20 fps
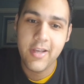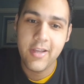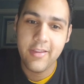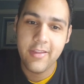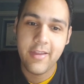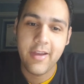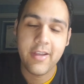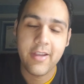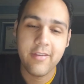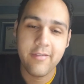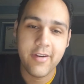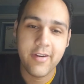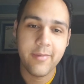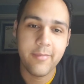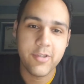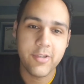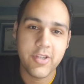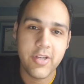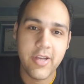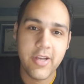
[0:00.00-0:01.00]
Thank you very
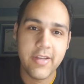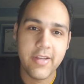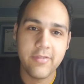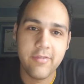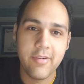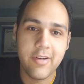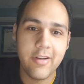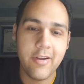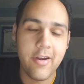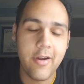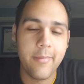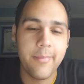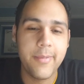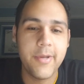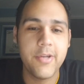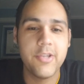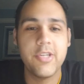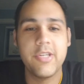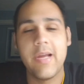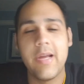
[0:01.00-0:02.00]
much, guys. Really, I
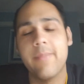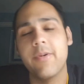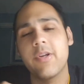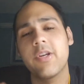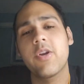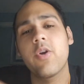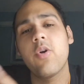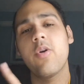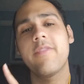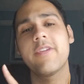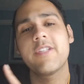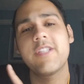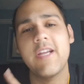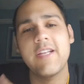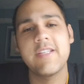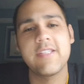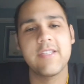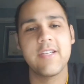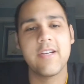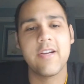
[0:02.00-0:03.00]
appreciate it. I'm going to go over to
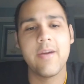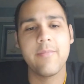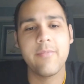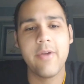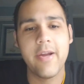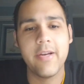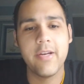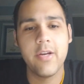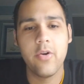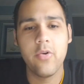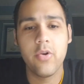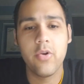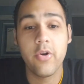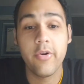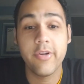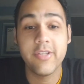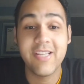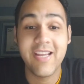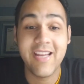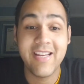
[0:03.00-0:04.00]
Instagram right now.
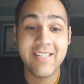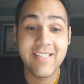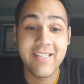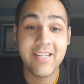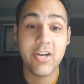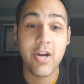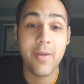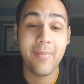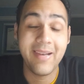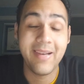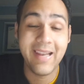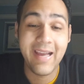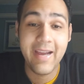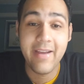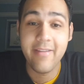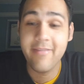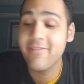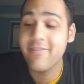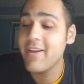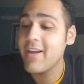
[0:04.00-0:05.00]
Going to Instagram
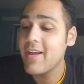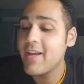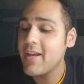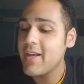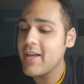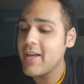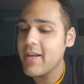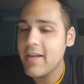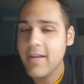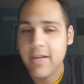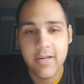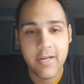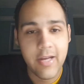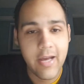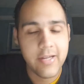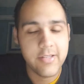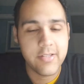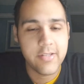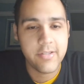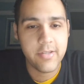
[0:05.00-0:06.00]
Live. I'm going
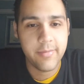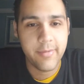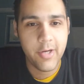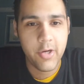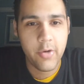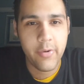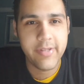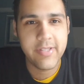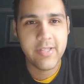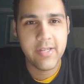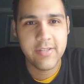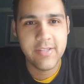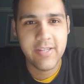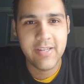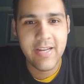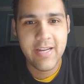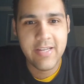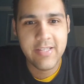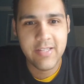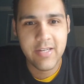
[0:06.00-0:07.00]
to answer some of your questions
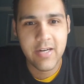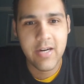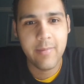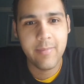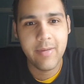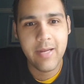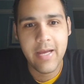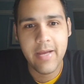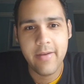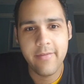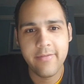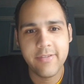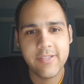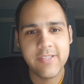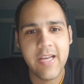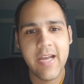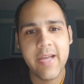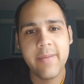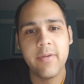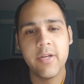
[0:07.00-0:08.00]
on Instagram Live.
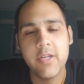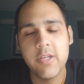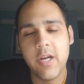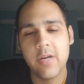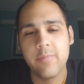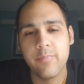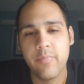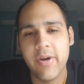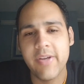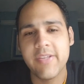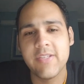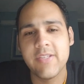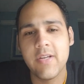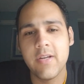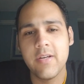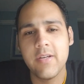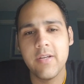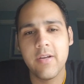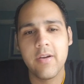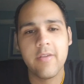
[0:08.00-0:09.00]

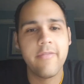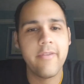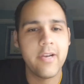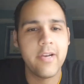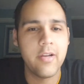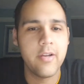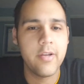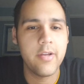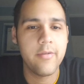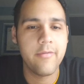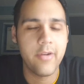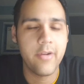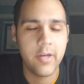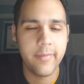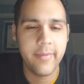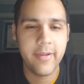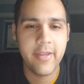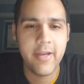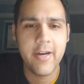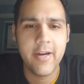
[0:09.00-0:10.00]
Simon.Preston. Follow
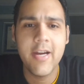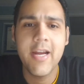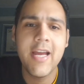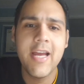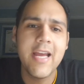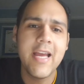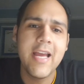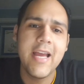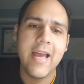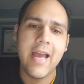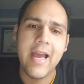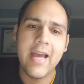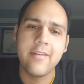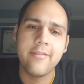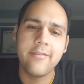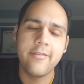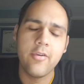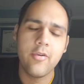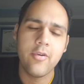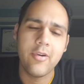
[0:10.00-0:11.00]
me there. And
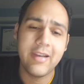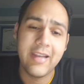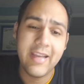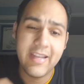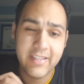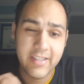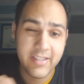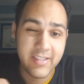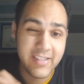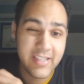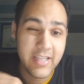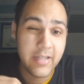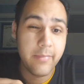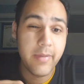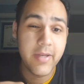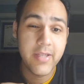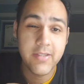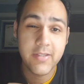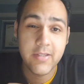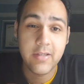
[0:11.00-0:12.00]
for latest
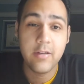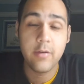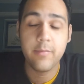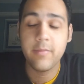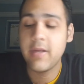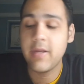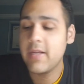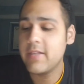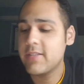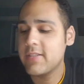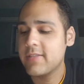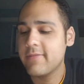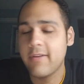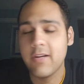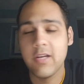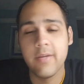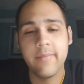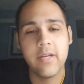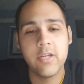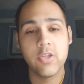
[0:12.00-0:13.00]
tidbits and updates,
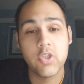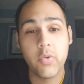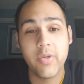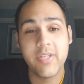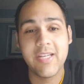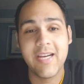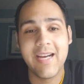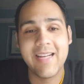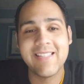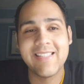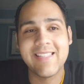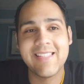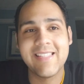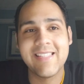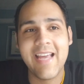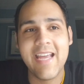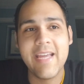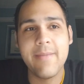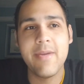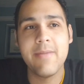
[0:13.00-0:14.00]
follow me on Twitter at
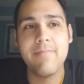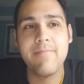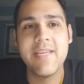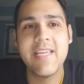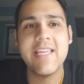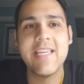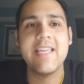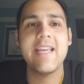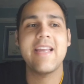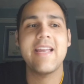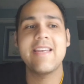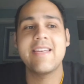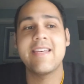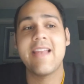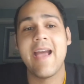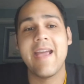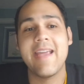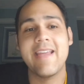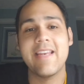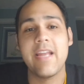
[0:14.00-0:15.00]

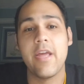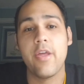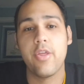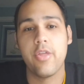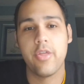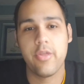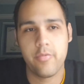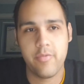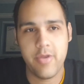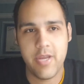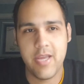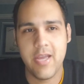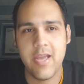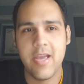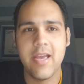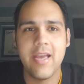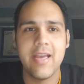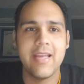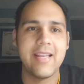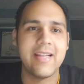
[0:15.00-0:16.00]
SimeyP93.
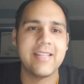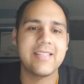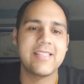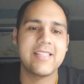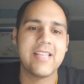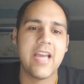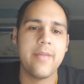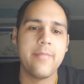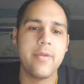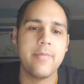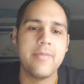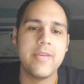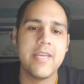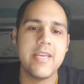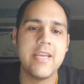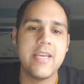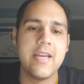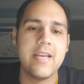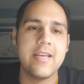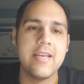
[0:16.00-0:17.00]
That's
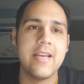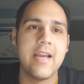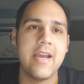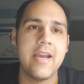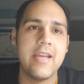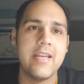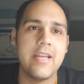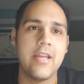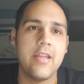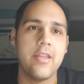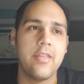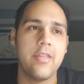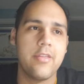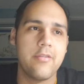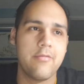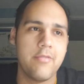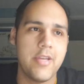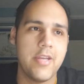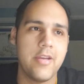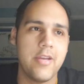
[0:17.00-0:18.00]

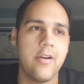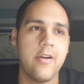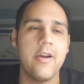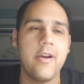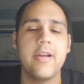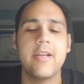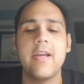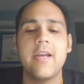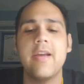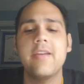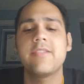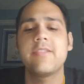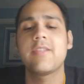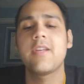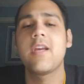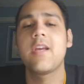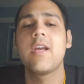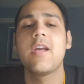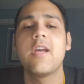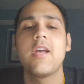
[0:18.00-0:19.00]
SimeyP93. All right, guys?
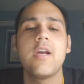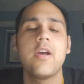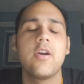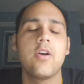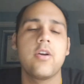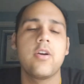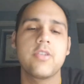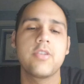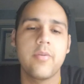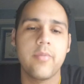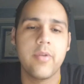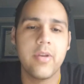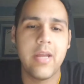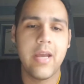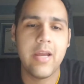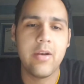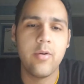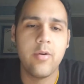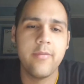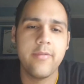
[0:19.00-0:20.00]
So I'm going to
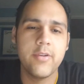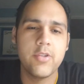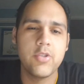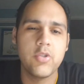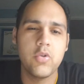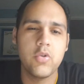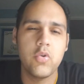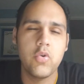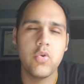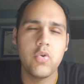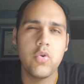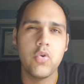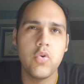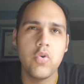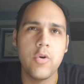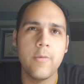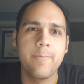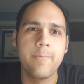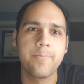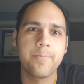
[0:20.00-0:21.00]
head over
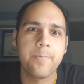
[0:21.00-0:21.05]
to